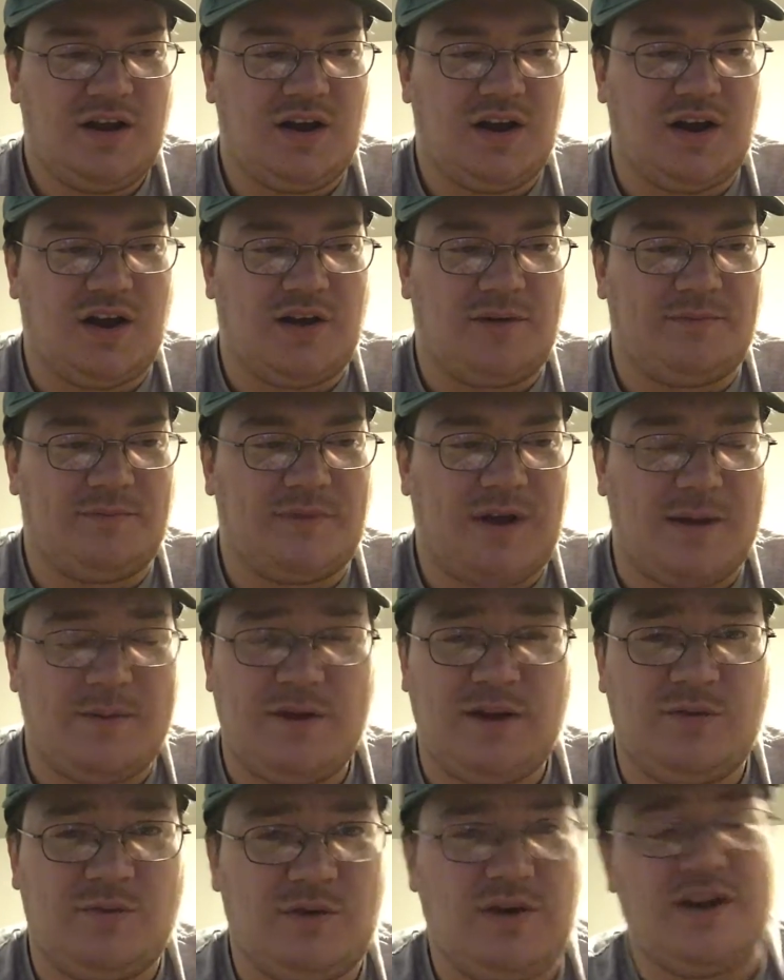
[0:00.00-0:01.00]
I
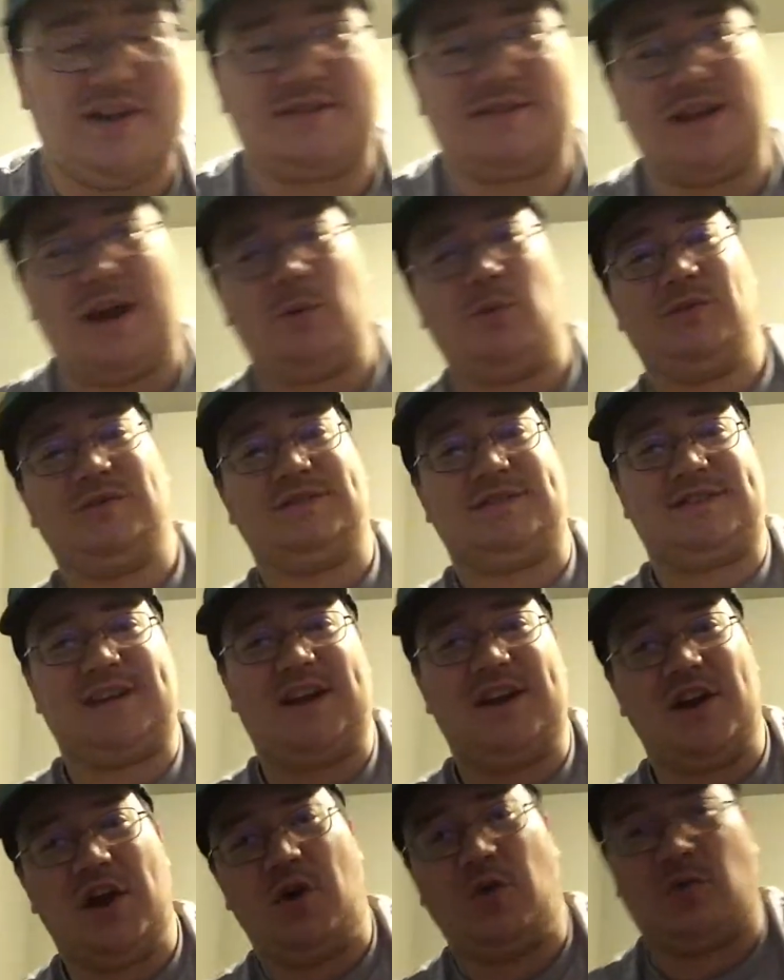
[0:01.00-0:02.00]
wouldn't
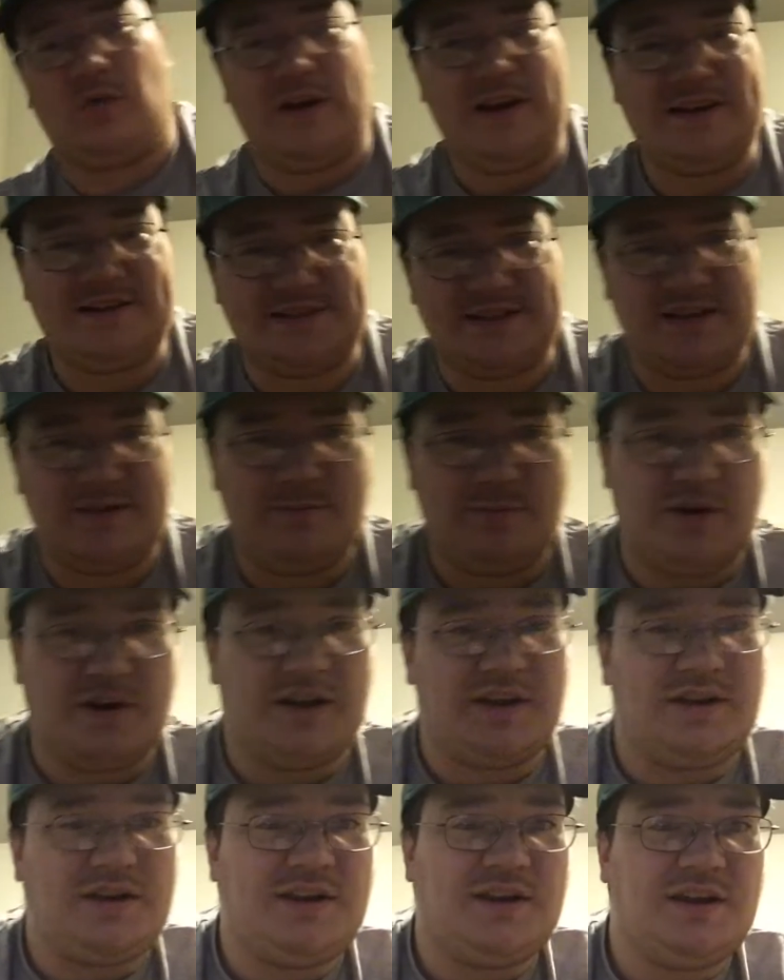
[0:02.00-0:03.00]
say no reason,
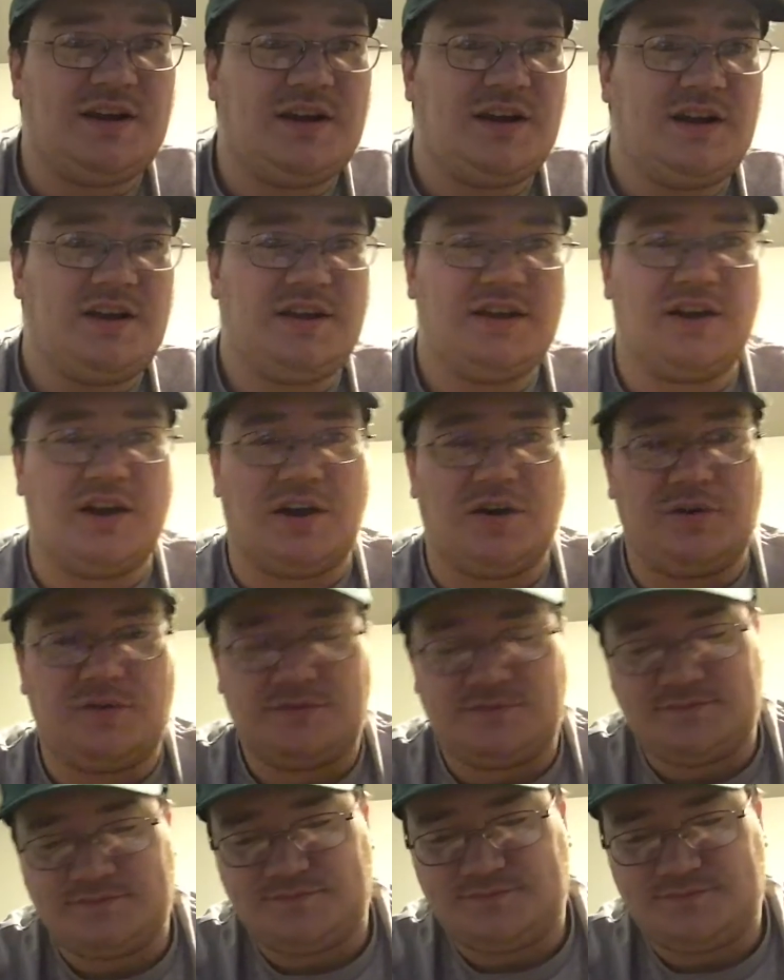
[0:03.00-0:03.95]
but, you know,